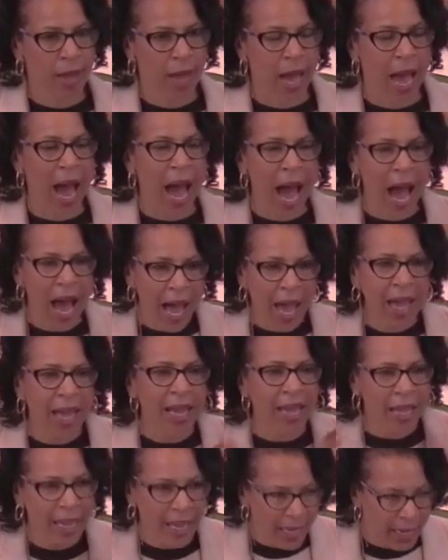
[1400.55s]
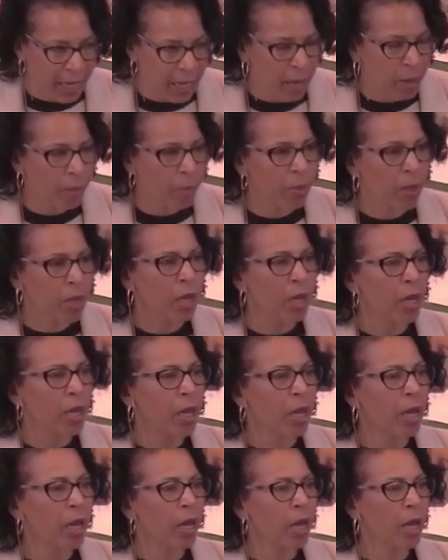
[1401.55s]
I am
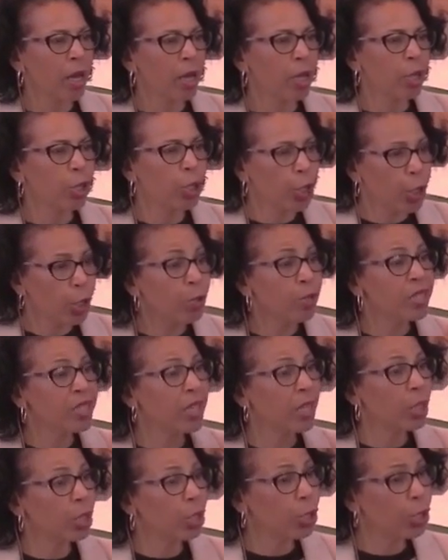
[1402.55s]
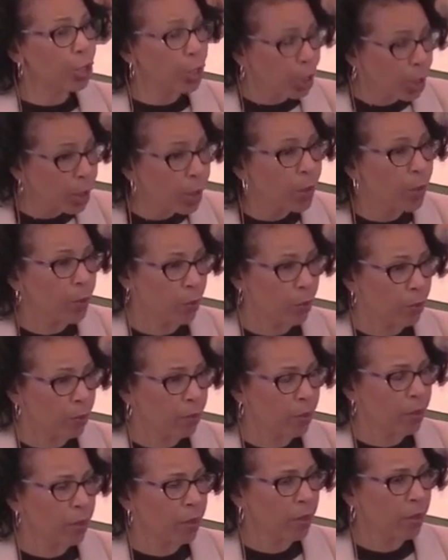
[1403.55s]
using you
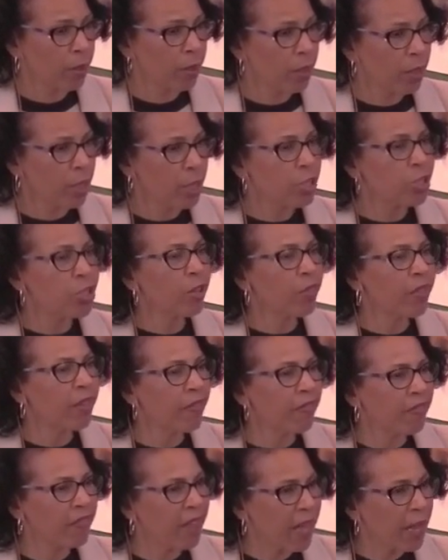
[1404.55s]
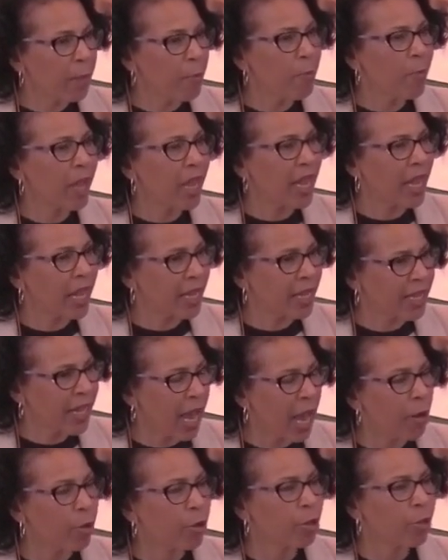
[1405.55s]
so that they may
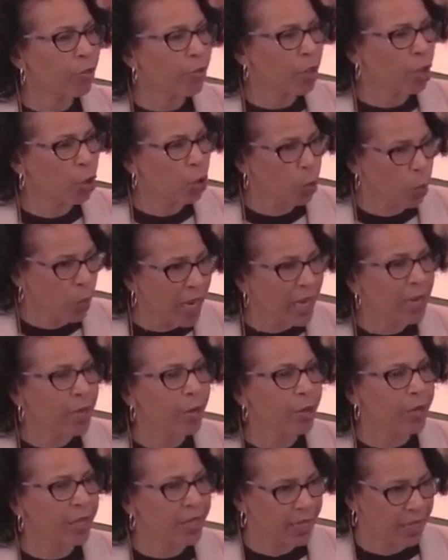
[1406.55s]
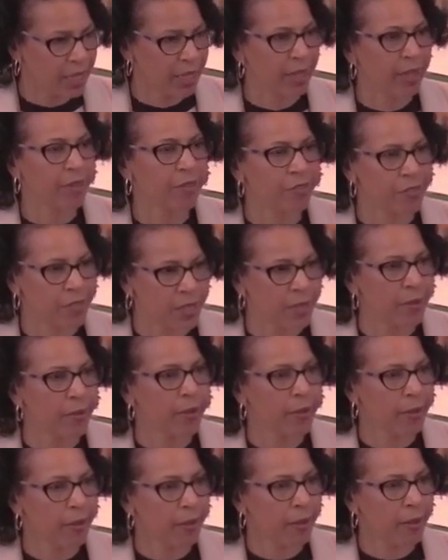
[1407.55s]
encounter the greater gift.
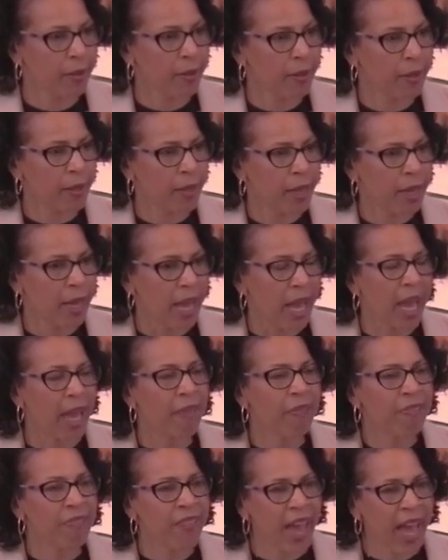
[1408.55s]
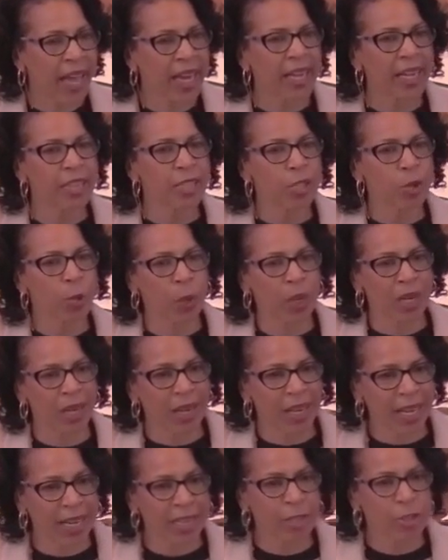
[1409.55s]
And that is a
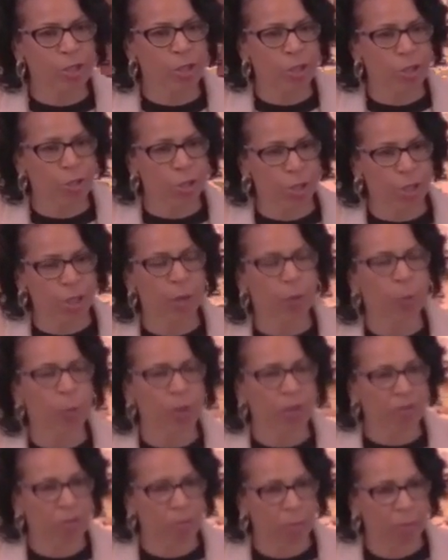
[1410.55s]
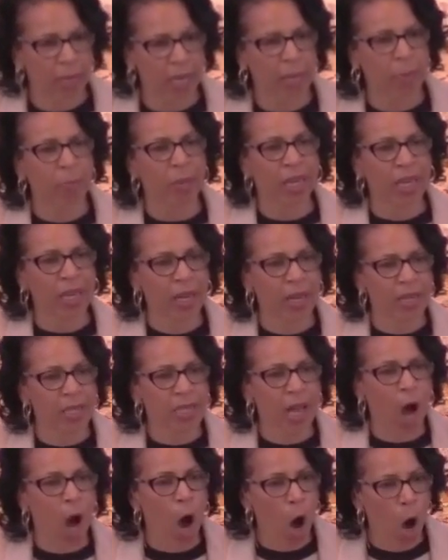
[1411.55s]
relationship with me
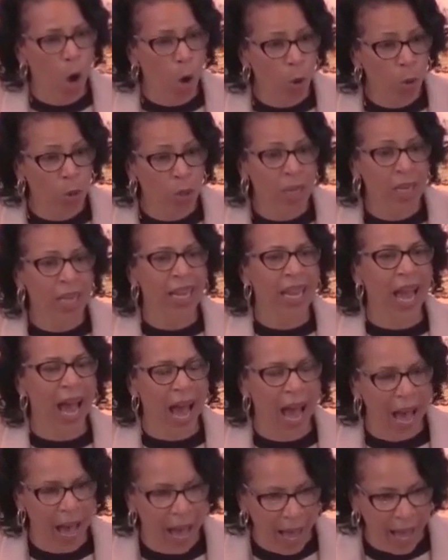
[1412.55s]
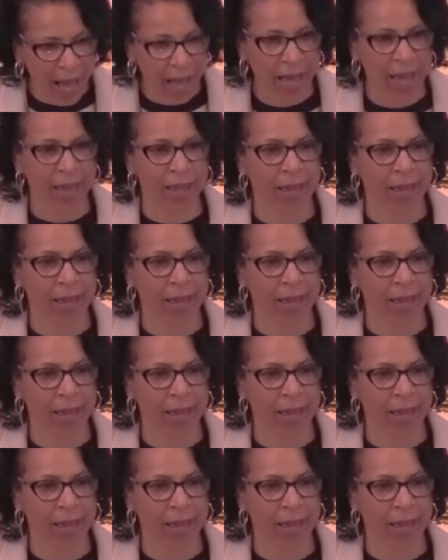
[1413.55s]
because only I